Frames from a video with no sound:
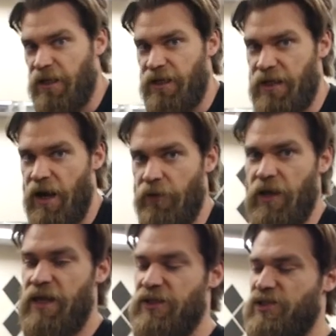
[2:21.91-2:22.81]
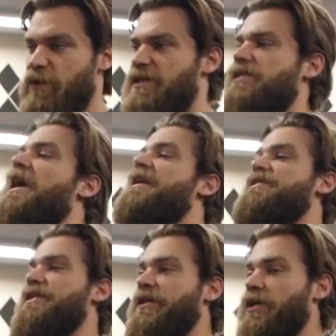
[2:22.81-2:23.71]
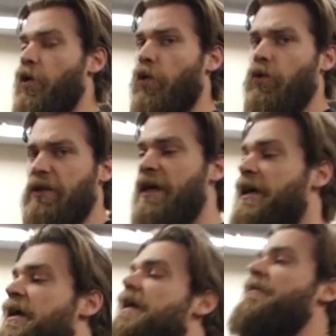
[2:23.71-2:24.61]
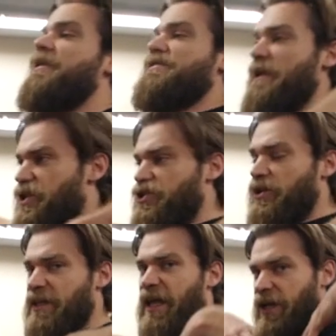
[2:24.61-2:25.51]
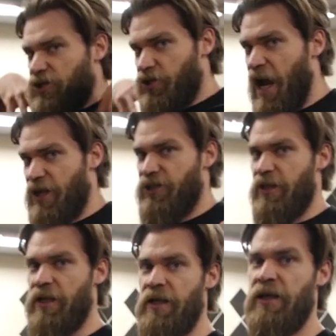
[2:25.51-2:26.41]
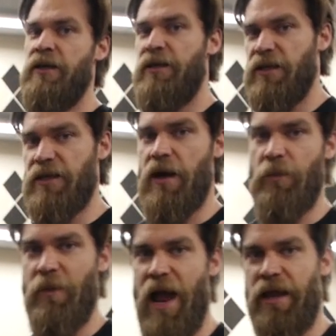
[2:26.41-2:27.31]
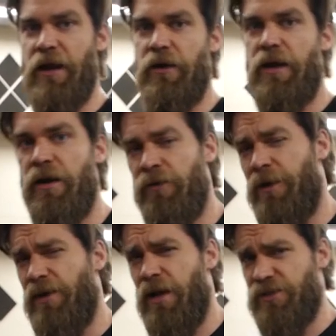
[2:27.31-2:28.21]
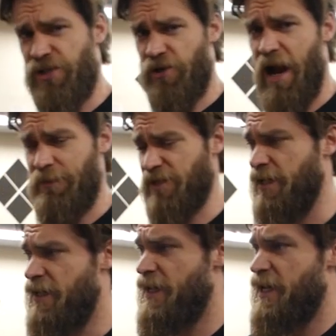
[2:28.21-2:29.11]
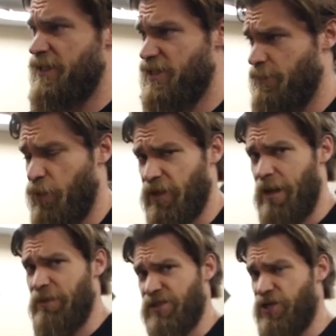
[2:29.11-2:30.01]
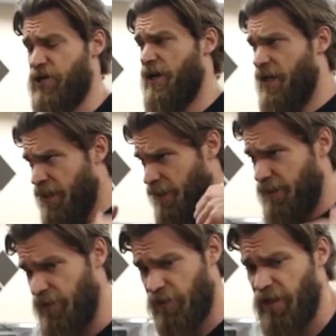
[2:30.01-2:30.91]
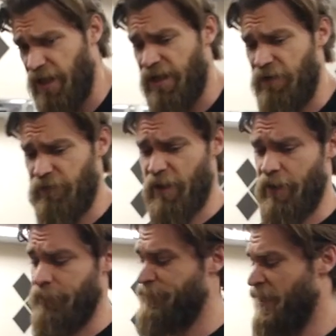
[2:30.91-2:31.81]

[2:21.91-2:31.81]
let it down. And the squeeze is not necessarily the hold, but it's making sure you get that contraction in the upper back area, rear delts, traps, to support that position, and then you're gonna let it down from there.